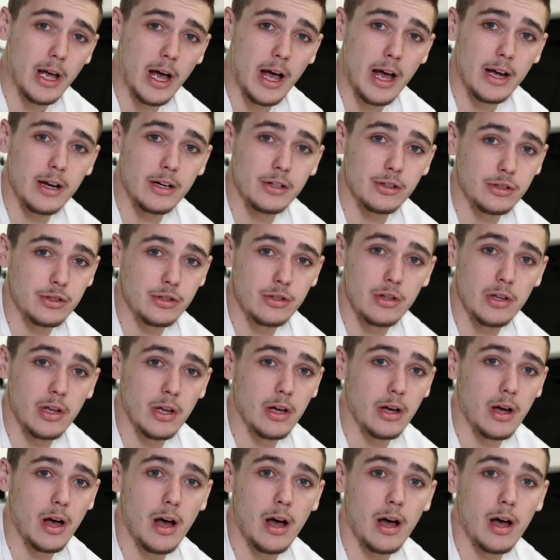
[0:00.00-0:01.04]
tires
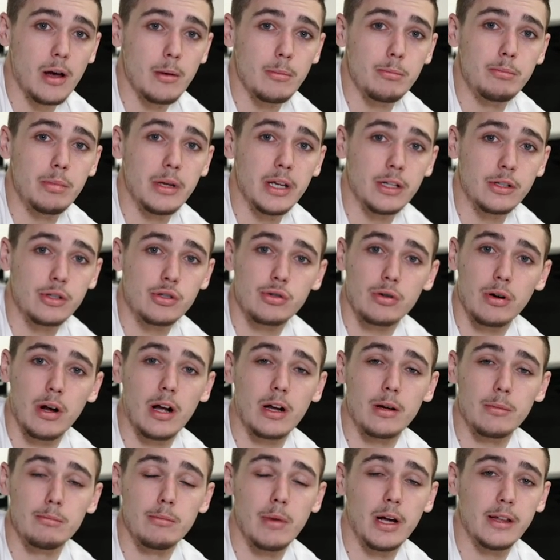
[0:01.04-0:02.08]
to big
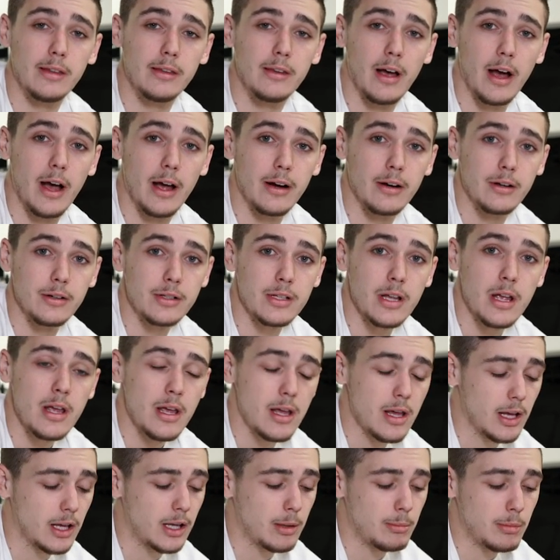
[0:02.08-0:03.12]
truck mud tires.
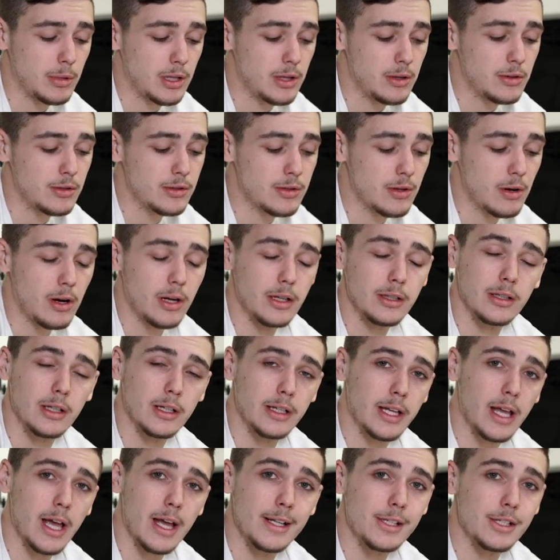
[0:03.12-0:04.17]
It can be used on,
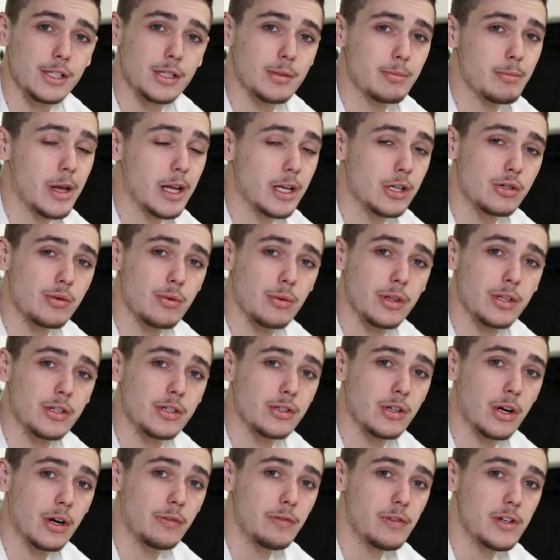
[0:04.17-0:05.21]
again, just make sure the
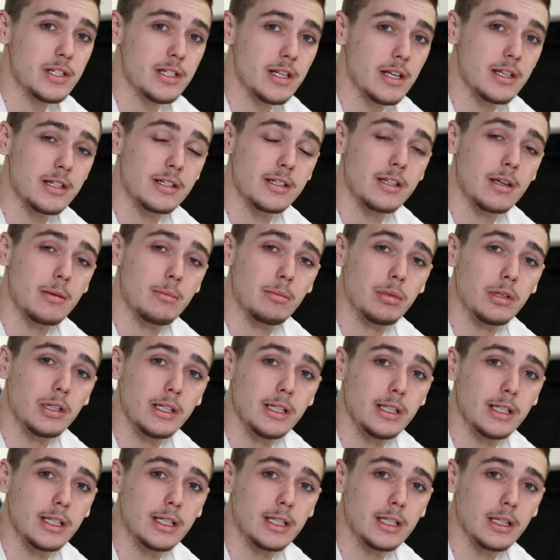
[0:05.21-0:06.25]
surface is
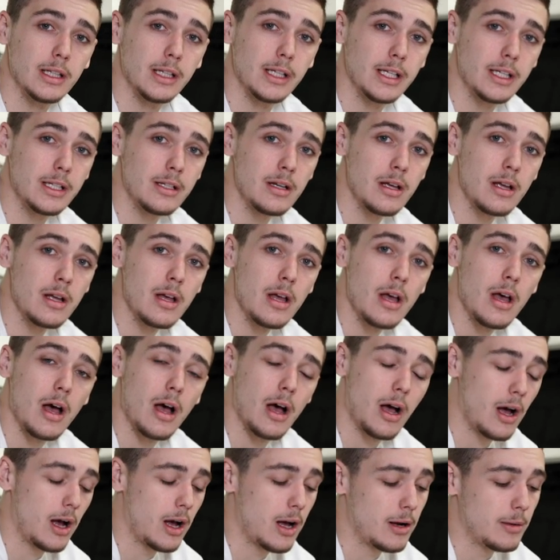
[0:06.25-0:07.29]
completely clean.
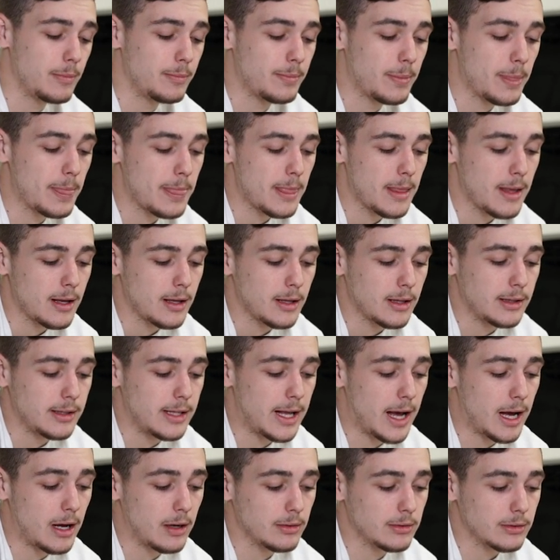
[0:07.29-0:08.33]

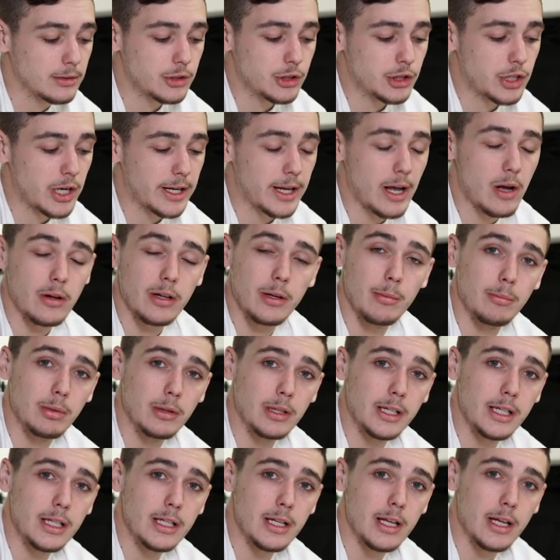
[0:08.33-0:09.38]
Now check out
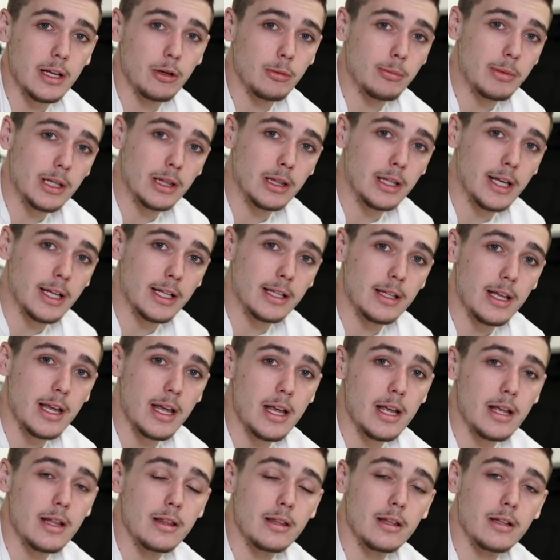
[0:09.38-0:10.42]
Complete. It'll be linked
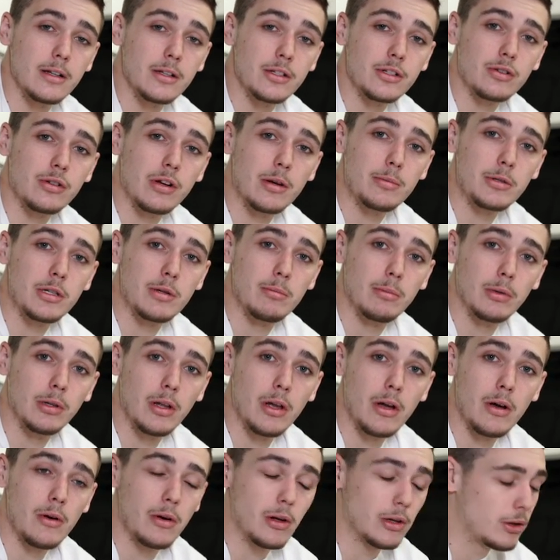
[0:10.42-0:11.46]
in the description
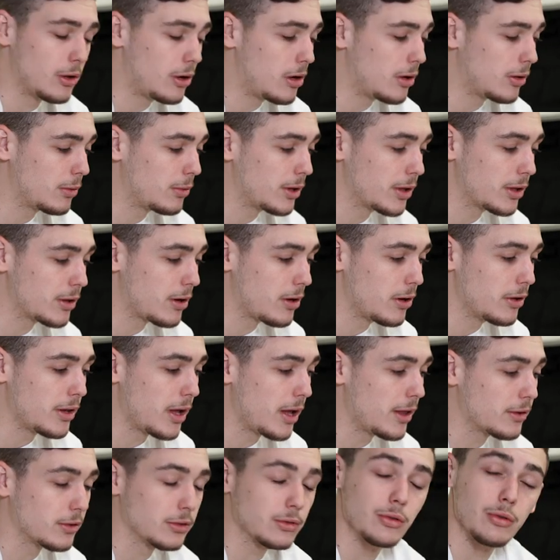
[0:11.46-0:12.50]
below along with all the
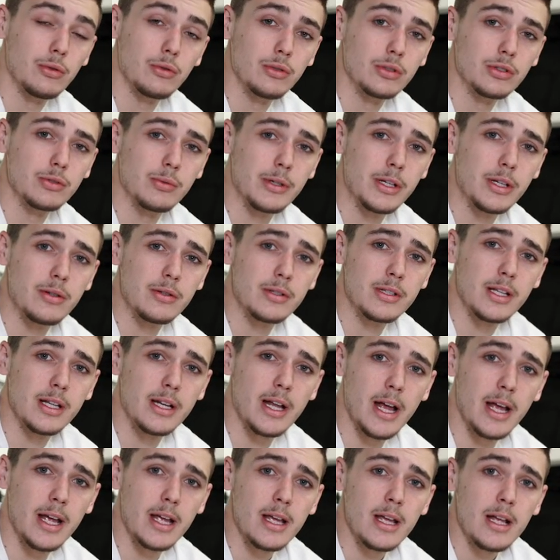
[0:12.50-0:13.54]
other tools we use
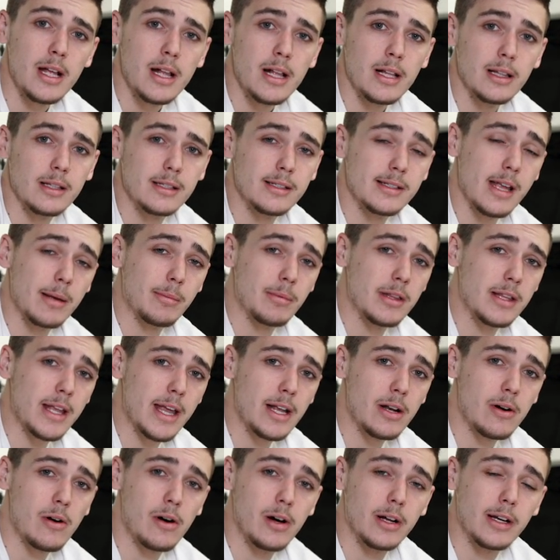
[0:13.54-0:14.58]
today. To stay up to
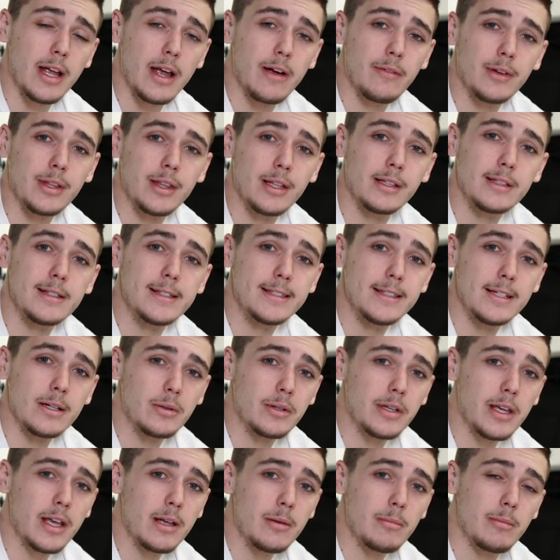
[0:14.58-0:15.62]
date on everything Detail
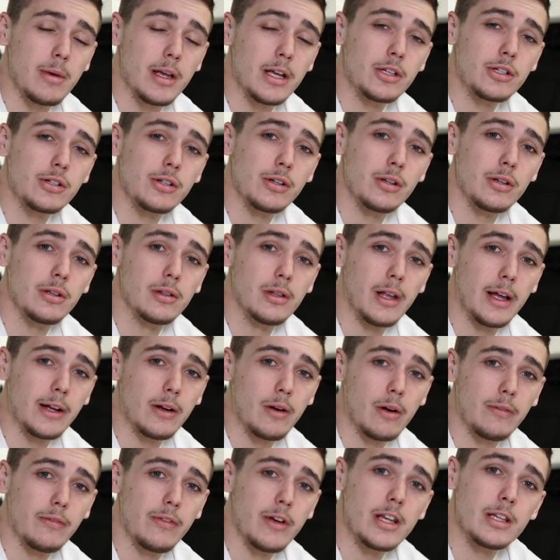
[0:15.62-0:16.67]
King, make sure you like
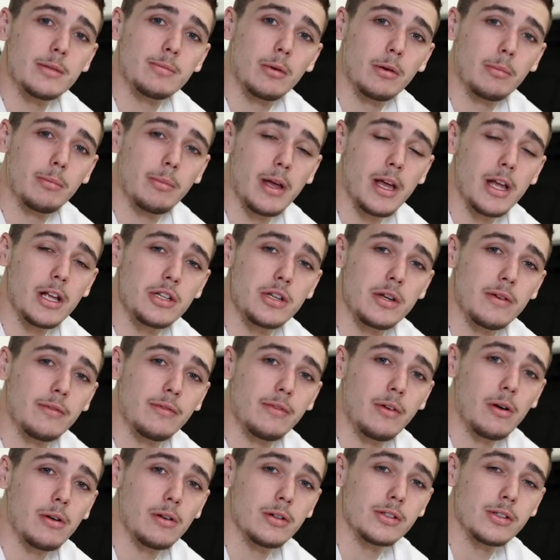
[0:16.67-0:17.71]
our Facebook page and
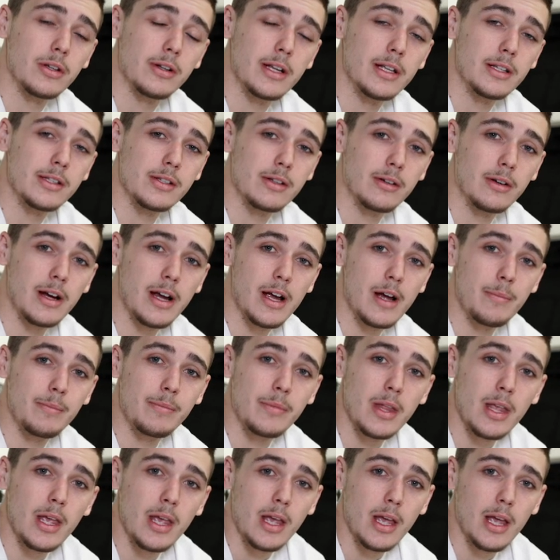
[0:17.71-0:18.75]
follow us on Instagram.
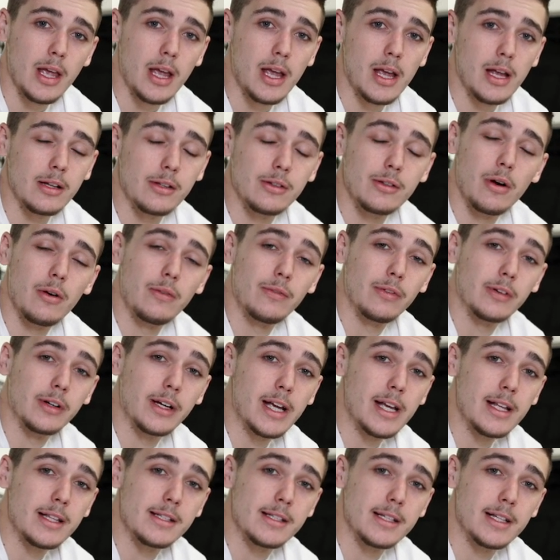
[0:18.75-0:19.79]
And don't
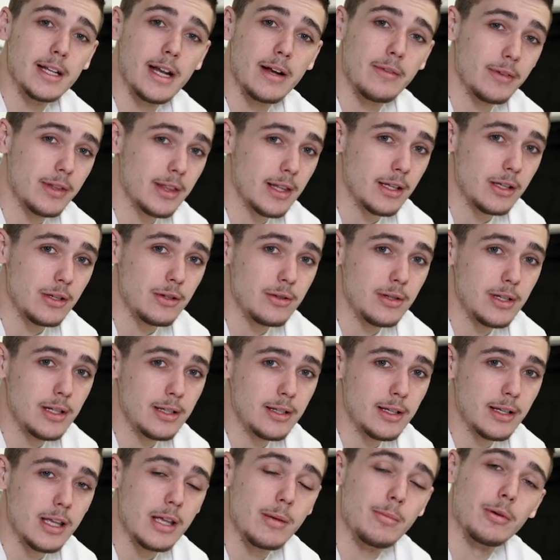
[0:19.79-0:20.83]
forget to get everything you
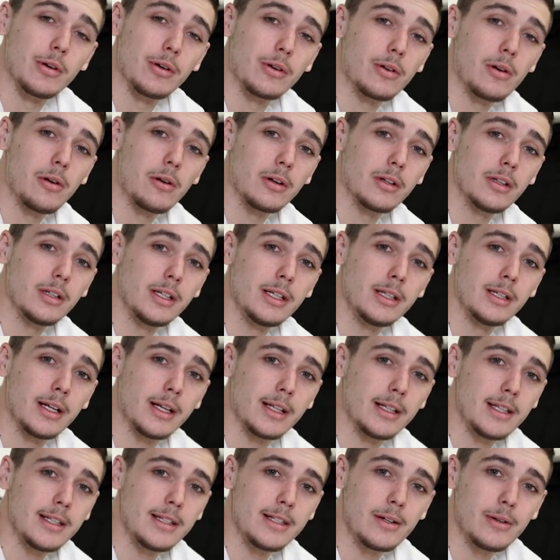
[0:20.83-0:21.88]
need to keep your car clean like
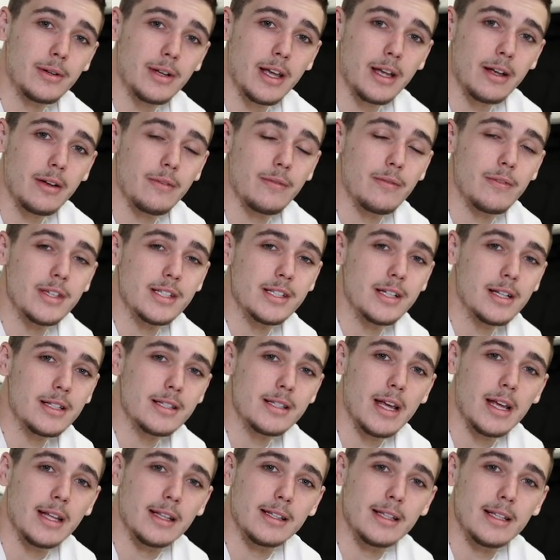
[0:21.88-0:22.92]
a Detail King. Visit
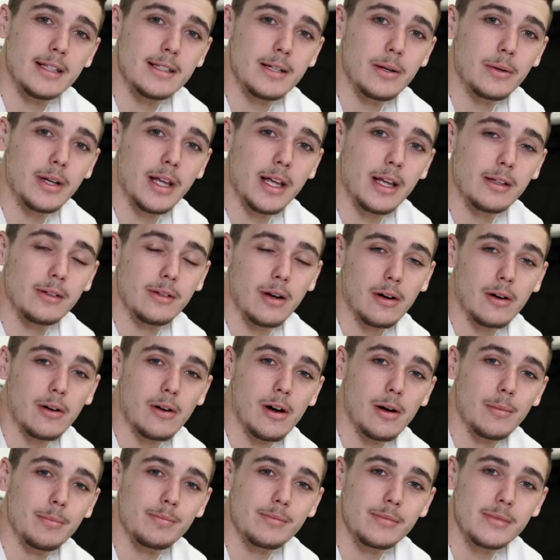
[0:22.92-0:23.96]
us at
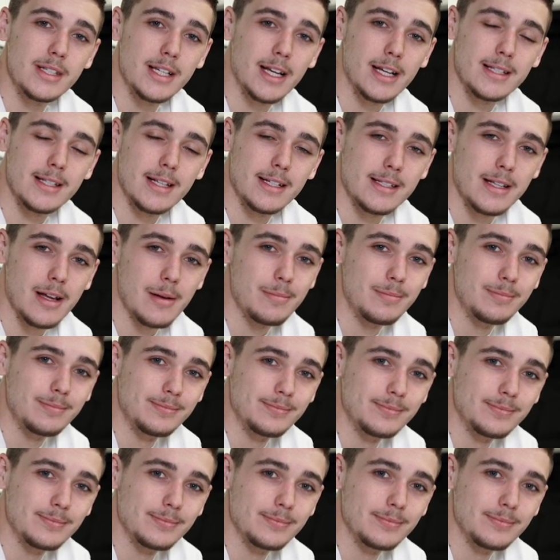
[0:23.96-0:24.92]
detailking.com. See you guys next time.